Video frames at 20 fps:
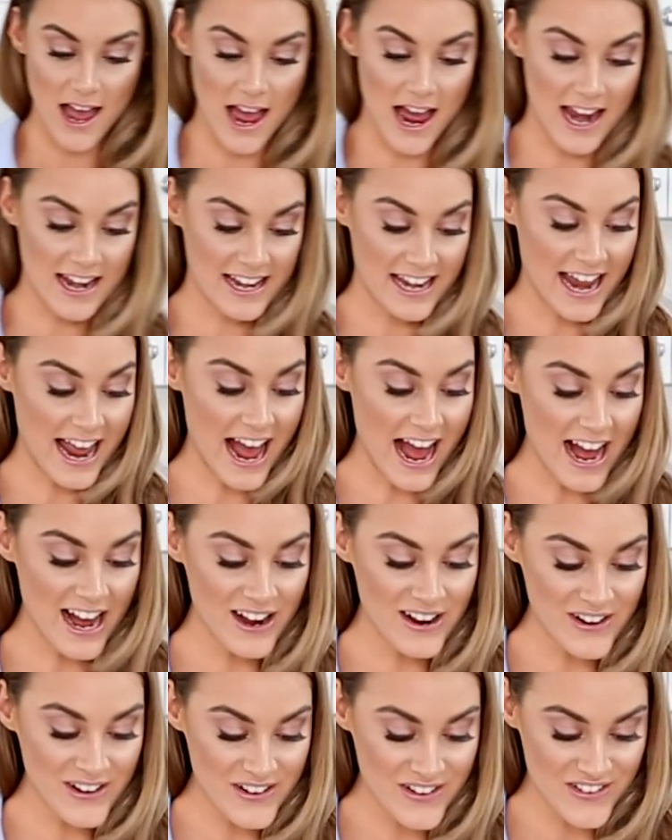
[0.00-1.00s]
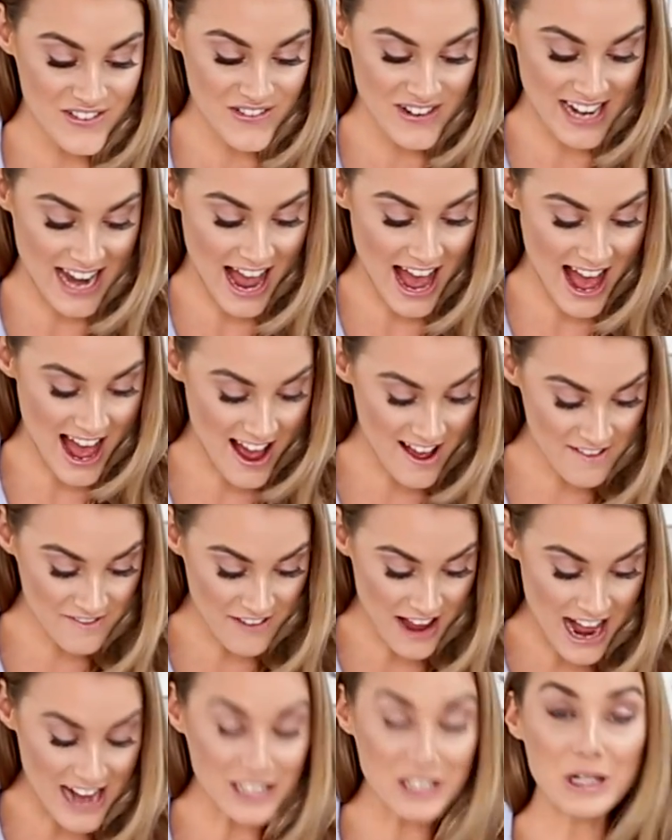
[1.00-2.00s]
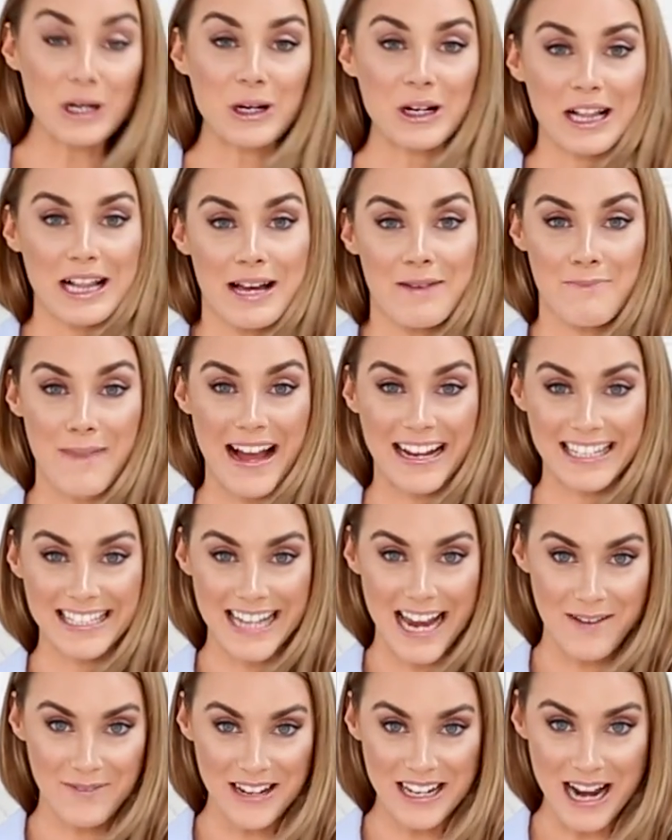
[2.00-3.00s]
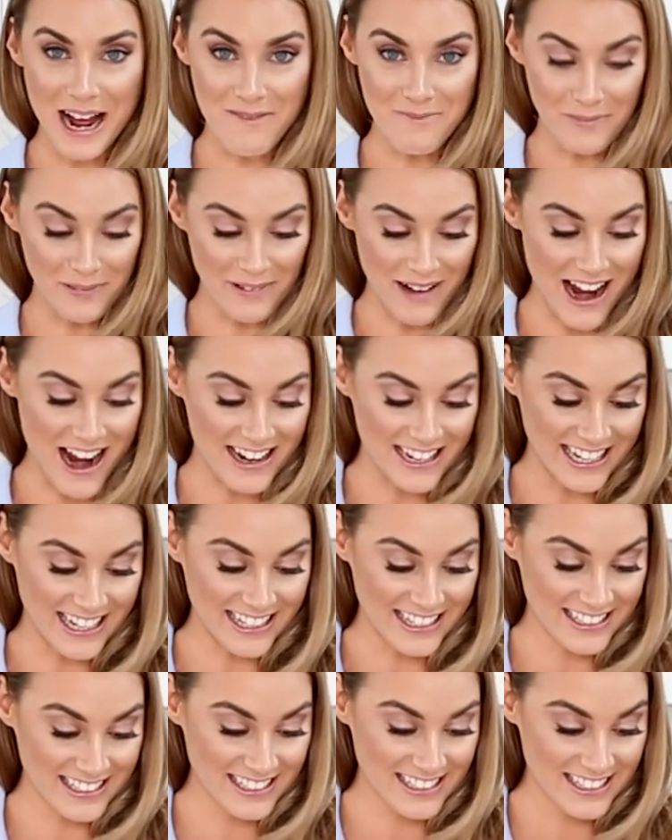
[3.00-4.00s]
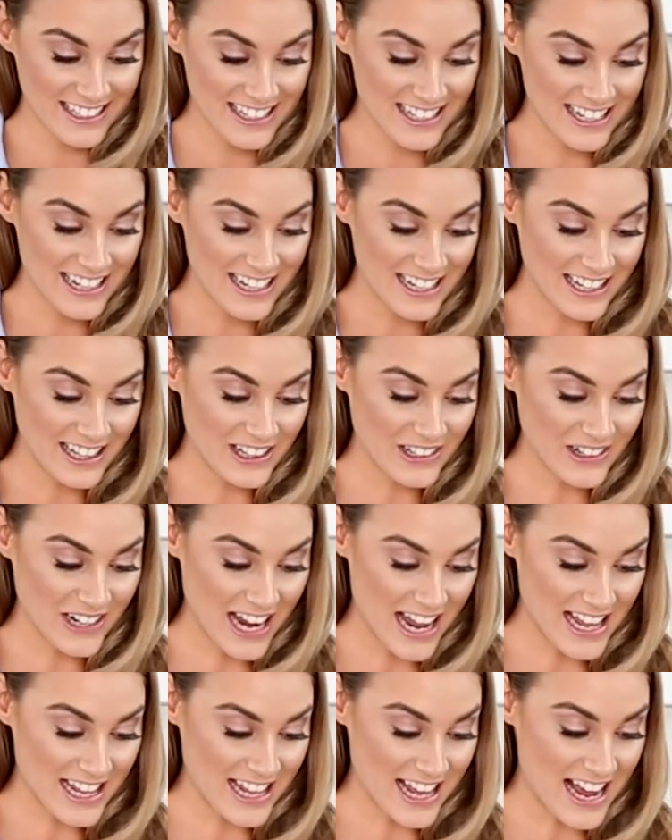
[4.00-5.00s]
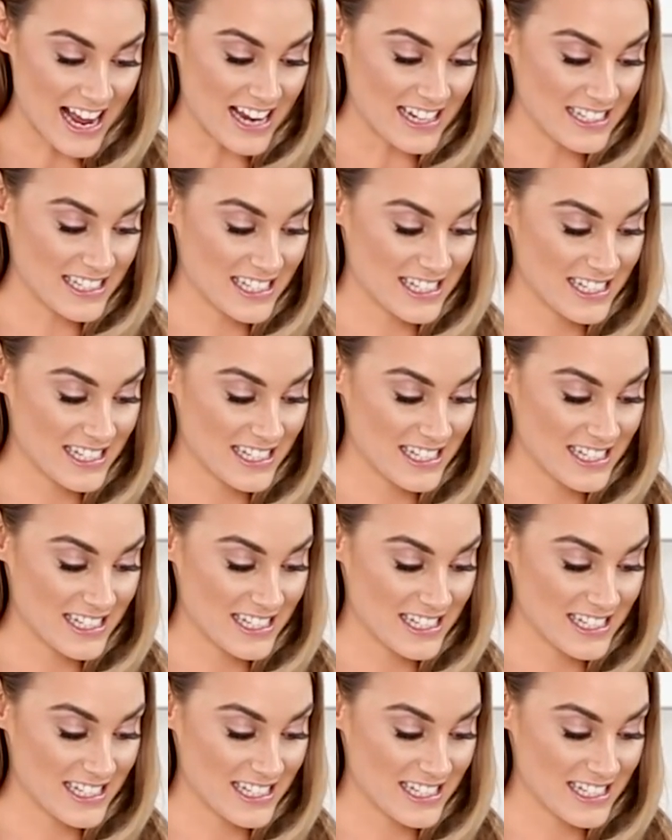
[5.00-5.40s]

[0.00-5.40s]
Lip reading: And now we have our chocolate macadamia nut brownie. Look at that.